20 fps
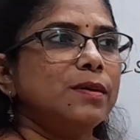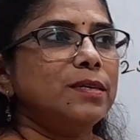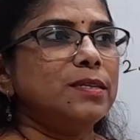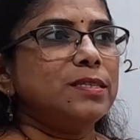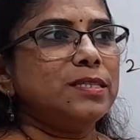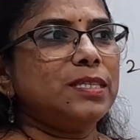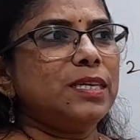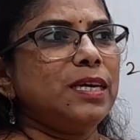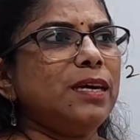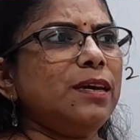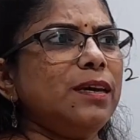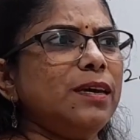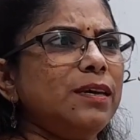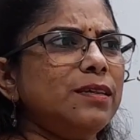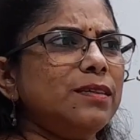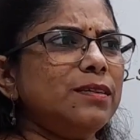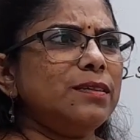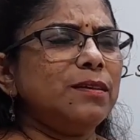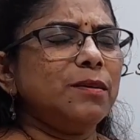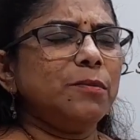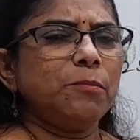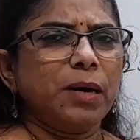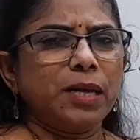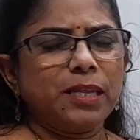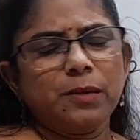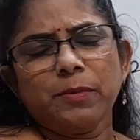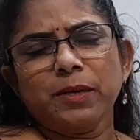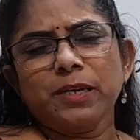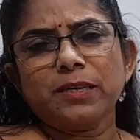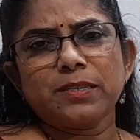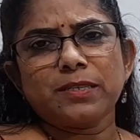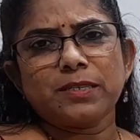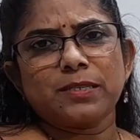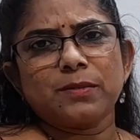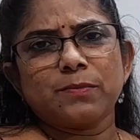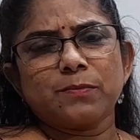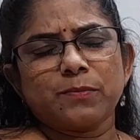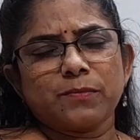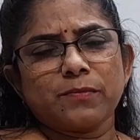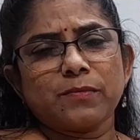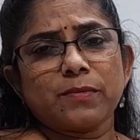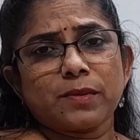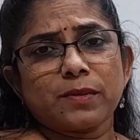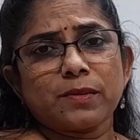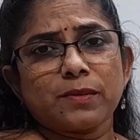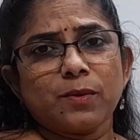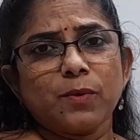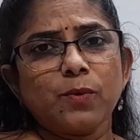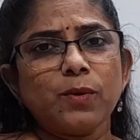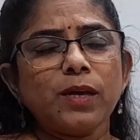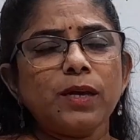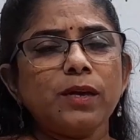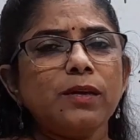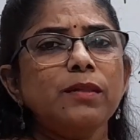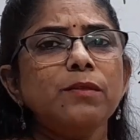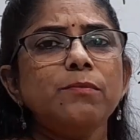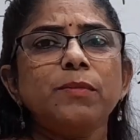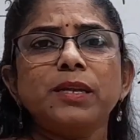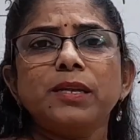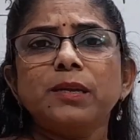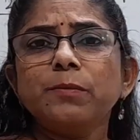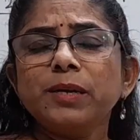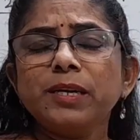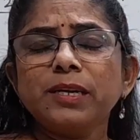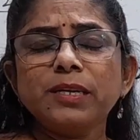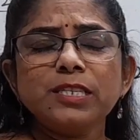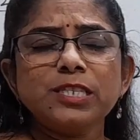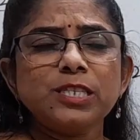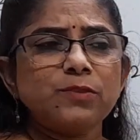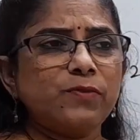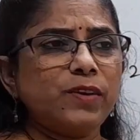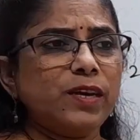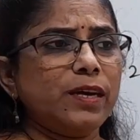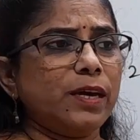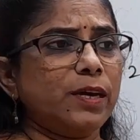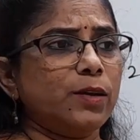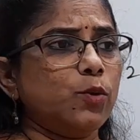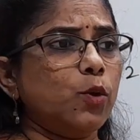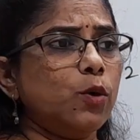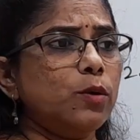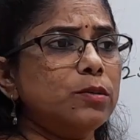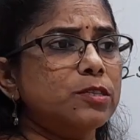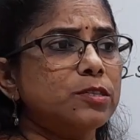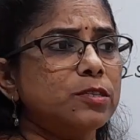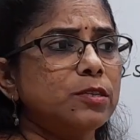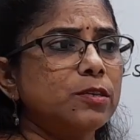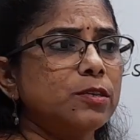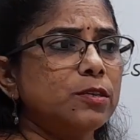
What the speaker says: Say in mathematics, okay, in mathematics we cannot